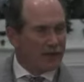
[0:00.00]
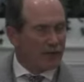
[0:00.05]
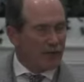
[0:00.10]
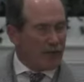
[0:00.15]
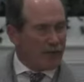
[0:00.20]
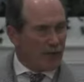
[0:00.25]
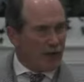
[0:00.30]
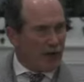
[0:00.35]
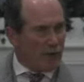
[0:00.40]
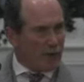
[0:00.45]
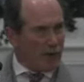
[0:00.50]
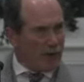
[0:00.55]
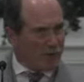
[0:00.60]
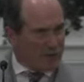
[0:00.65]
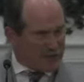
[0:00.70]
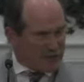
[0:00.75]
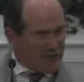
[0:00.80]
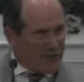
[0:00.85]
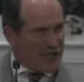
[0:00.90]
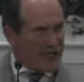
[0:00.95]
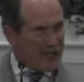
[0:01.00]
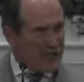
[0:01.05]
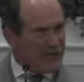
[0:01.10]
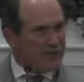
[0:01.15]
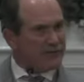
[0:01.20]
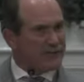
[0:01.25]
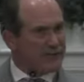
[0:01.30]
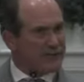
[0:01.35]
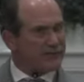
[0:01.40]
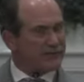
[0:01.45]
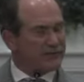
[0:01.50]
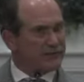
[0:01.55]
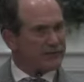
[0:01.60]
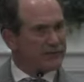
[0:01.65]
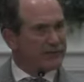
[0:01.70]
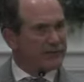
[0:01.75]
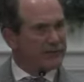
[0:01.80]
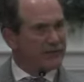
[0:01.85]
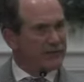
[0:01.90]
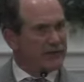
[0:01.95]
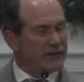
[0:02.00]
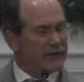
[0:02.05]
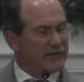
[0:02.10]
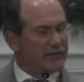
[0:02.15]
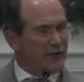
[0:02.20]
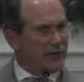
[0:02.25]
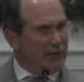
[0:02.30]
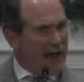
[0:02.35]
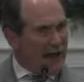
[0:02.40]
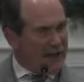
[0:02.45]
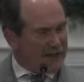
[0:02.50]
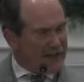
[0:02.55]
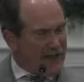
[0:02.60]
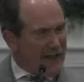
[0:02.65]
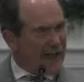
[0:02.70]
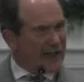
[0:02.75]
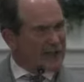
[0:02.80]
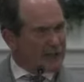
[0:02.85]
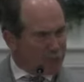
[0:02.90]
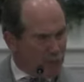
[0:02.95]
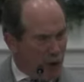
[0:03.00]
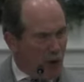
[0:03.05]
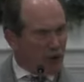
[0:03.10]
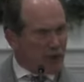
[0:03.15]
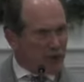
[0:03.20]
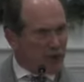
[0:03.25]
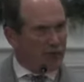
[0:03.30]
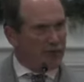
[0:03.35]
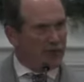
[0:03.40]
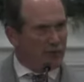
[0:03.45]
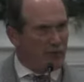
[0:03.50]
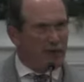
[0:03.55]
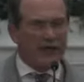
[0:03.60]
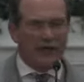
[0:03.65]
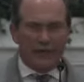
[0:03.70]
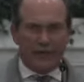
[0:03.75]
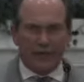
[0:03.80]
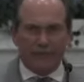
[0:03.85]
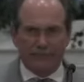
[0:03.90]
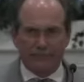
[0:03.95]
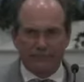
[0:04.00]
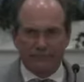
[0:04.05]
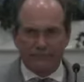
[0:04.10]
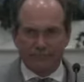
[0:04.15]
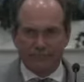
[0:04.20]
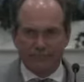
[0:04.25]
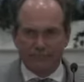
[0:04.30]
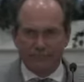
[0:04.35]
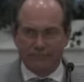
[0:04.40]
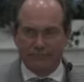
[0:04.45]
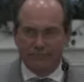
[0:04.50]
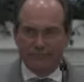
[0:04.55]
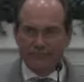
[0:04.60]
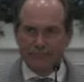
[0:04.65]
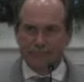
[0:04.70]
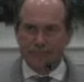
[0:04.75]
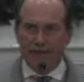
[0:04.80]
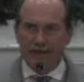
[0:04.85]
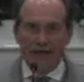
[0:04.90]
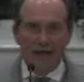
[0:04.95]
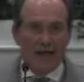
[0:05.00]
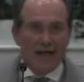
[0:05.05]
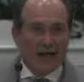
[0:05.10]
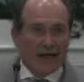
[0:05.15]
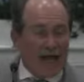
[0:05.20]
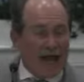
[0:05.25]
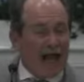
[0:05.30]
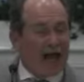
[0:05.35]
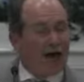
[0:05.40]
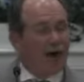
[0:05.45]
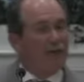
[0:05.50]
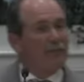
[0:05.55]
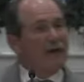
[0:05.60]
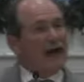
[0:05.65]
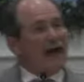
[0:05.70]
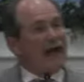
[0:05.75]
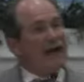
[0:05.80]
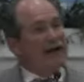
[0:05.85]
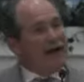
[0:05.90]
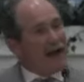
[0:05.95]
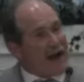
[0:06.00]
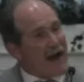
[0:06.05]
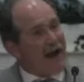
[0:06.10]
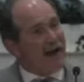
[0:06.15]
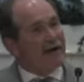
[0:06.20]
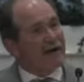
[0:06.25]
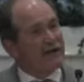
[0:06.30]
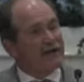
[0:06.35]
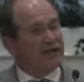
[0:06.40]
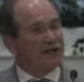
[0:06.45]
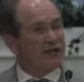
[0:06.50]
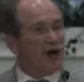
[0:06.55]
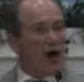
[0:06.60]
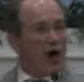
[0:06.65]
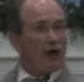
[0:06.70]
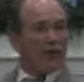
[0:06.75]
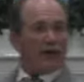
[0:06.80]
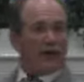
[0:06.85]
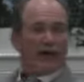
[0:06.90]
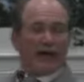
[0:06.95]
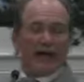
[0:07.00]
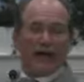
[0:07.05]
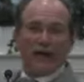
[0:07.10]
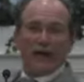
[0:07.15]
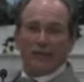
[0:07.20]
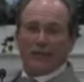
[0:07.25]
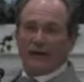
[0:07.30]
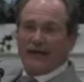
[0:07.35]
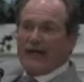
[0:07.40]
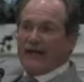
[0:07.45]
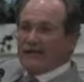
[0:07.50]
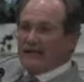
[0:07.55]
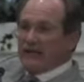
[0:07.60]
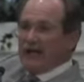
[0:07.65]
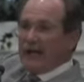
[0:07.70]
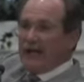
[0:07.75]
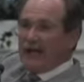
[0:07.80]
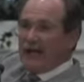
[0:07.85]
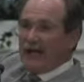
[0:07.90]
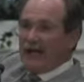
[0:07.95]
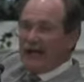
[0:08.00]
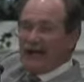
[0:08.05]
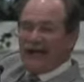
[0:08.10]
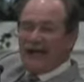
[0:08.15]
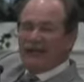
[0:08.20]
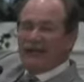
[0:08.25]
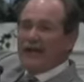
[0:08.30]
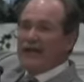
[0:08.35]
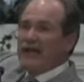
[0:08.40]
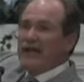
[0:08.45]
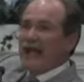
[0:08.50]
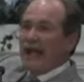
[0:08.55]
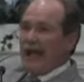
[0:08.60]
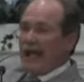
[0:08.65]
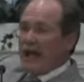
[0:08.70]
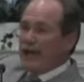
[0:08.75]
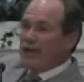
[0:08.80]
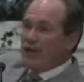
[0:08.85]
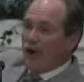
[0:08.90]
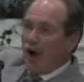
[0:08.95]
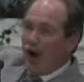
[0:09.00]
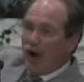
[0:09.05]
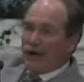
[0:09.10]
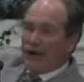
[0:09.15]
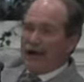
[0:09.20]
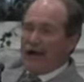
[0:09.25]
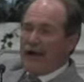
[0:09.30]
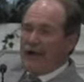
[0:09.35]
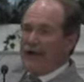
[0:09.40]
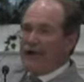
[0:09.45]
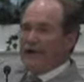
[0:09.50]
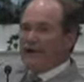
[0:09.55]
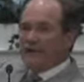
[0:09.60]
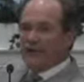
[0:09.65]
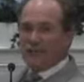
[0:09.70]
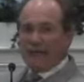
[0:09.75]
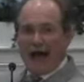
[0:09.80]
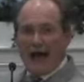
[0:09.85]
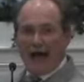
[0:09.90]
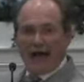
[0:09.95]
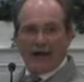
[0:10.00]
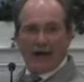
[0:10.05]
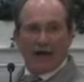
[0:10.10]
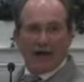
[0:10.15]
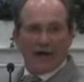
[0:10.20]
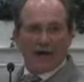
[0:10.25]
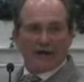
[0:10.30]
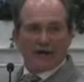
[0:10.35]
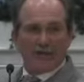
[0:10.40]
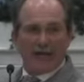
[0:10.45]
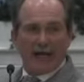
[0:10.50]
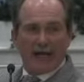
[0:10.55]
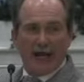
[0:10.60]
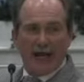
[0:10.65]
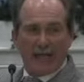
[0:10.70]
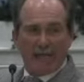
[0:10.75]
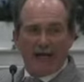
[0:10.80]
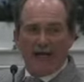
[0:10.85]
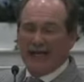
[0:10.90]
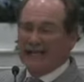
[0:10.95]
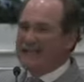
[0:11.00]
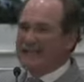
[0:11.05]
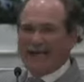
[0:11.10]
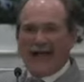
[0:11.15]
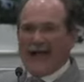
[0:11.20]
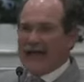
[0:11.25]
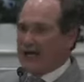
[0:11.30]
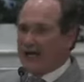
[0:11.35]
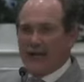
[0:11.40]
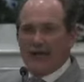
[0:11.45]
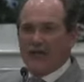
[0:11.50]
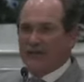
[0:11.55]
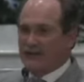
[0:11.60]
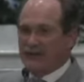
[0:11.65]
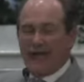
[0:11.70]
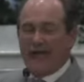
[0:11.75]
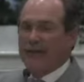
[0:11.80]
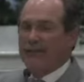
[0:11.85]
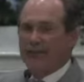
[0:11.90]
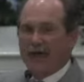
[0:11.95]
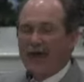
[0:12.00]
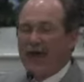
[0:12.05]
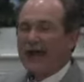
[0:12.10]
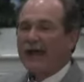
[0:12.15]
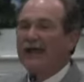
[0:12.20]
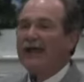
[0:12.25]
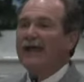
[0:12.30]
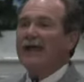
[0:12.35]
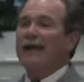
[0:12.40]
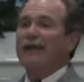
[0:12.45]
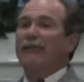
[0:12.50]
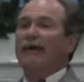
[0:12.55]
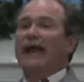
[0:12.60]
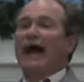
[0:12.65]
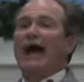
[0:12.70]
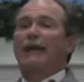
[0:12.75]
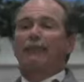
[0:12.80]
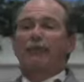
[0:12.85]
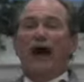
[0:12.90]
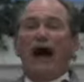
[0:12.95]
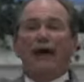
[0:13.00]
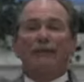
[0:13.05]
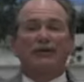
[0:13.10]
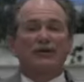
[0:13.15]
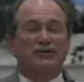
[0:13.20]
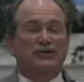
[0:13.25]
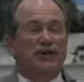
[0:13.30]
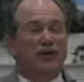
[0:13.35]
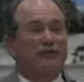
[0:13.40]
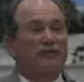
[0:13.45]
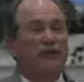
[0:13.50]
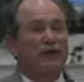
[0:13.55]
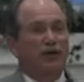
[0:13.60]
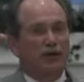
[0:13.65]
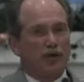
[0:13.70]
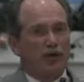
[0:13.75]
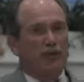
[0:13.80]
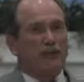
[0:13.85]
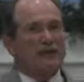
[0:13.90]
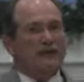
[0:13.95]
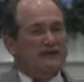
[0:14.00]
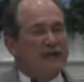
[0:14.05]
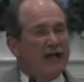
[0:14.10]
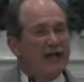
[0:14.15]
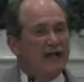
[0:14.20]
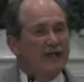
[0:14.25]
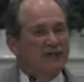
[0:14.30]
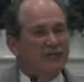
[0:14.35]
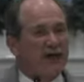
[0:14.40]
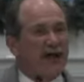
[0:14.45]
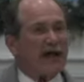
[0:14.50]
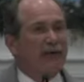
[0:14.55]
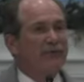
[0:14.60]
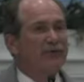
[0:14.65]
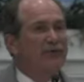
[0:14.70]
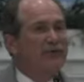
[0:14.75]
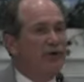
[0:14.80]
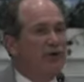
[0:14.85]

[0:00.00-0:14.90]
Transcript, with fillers: with what we received from my dad's portion of the will. Now, my inheritance is already predestinated in heaven, and your inheritance and my inheritance may not be exactly the same thing, but I promise you, you'll be satisfied with